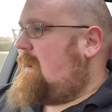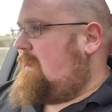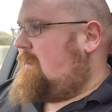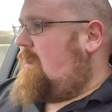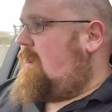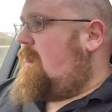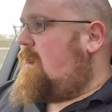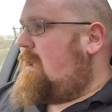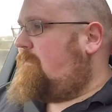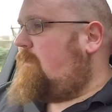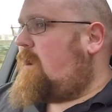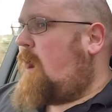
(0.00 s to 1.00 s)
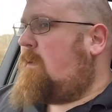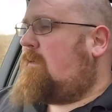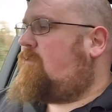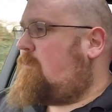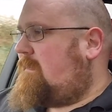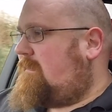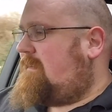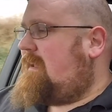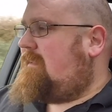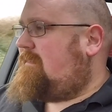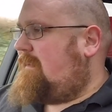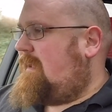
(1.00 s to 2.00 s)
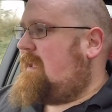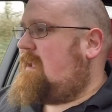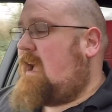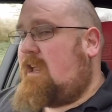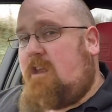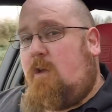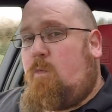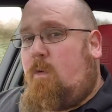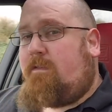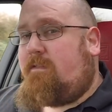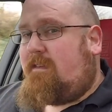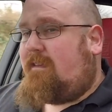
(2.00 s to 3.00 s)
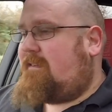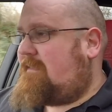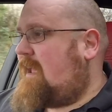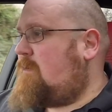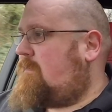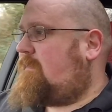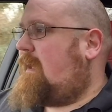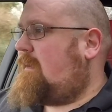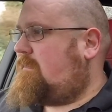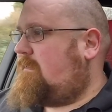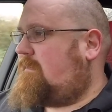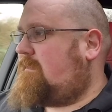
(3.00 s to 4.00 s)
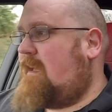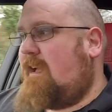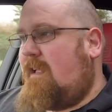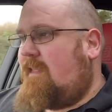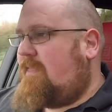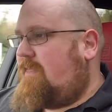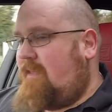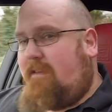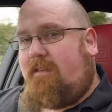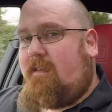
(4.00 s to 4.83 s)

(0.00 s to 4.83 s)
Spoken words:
car. If you're going from a CT and you want to stay with Lexus, this is